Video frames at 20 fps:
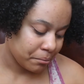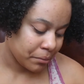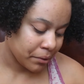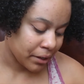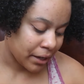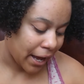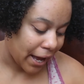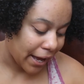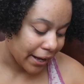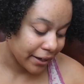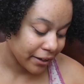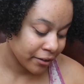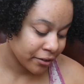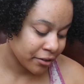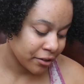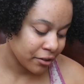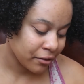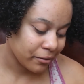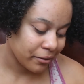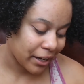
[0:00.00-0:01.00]
but adding
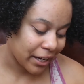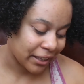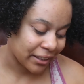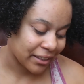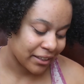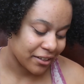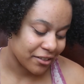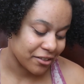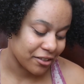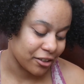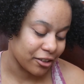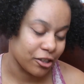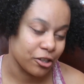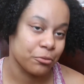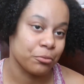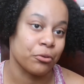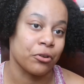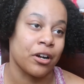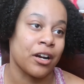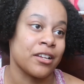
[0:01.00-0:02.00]
to the fact that it's
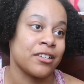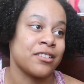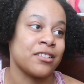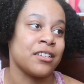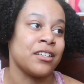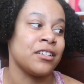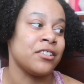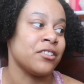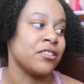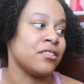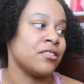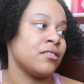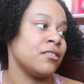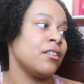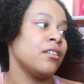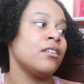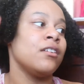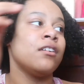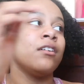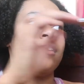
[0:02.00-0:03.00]
low porosity, just,
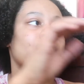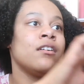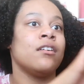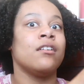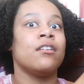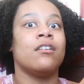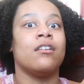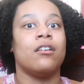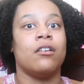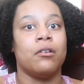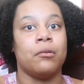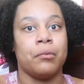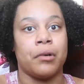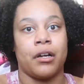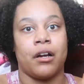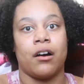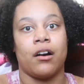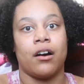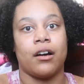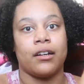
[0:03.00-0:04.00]
oh
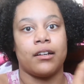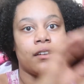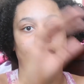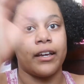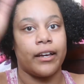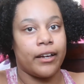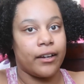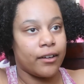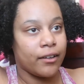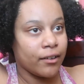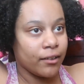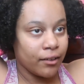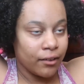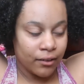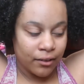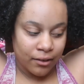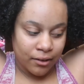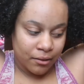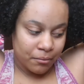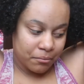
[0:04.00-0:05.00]
my god, like,
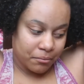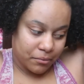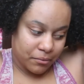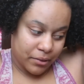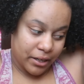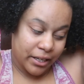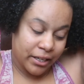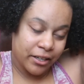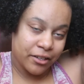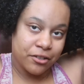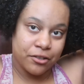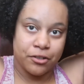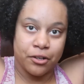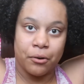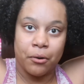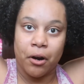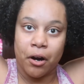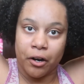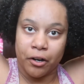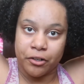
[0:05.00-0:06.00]
and it's
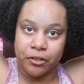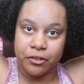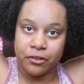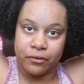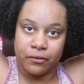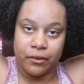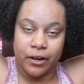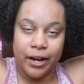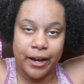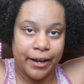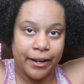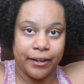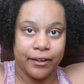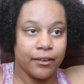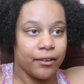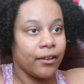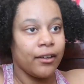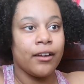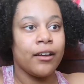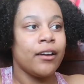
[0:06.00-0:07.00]
so hard to
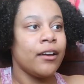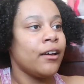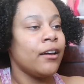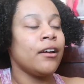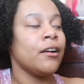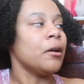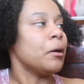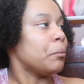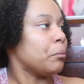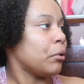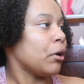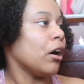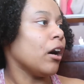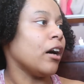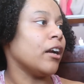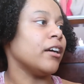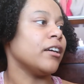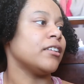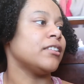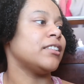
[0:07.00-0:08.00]
find
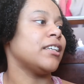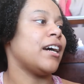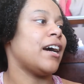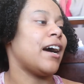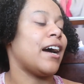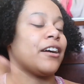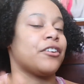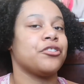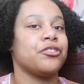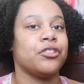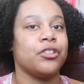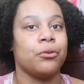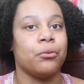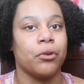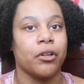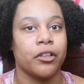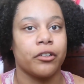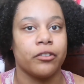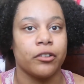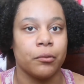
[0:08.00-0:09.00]
products that actually
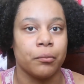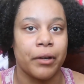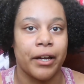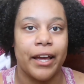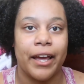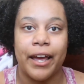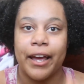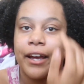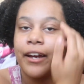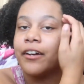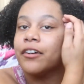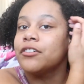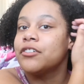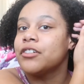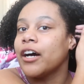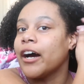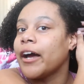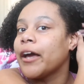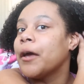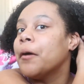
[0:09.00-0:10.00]
work for my hair
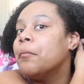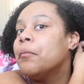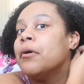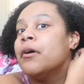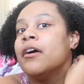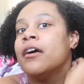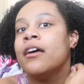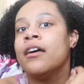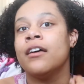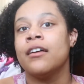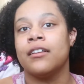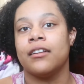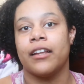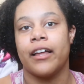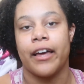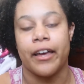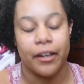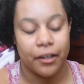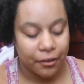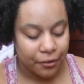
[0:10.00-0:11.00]
type.
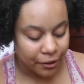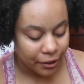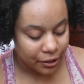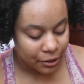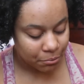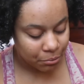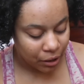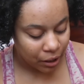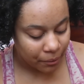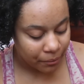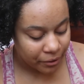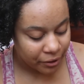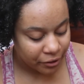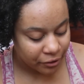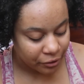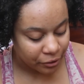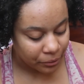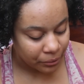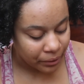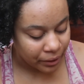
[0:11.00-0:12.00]
Like, it's probably
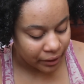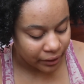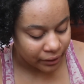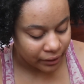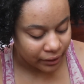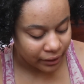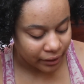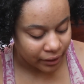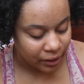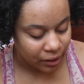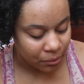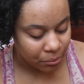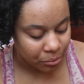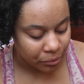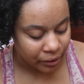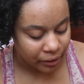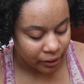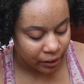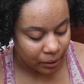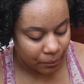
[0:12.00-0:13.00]
annoying that I keep
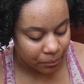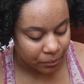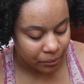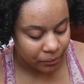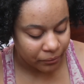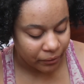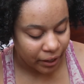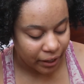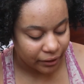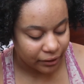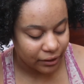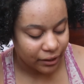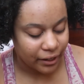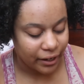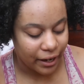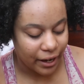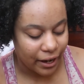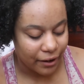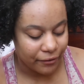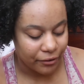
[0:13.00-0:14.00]
bringing up the fact that I
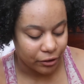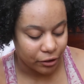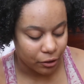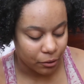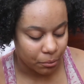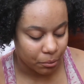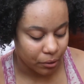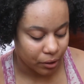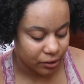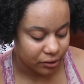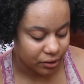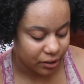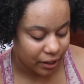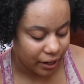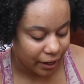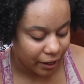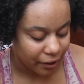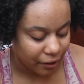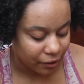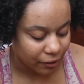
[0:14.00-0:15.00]
have a low porosity
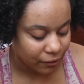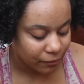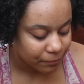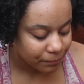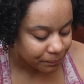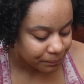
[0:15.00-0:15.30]
hair,